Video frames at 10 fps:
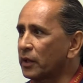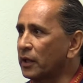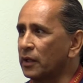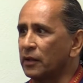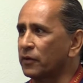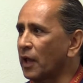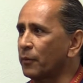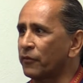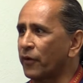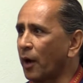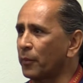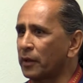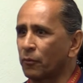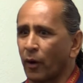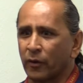He came and found
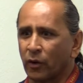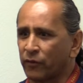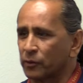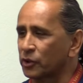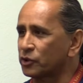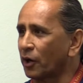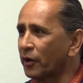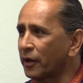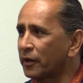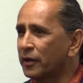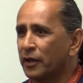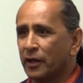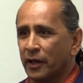me and wanted to know if I was a jarhead.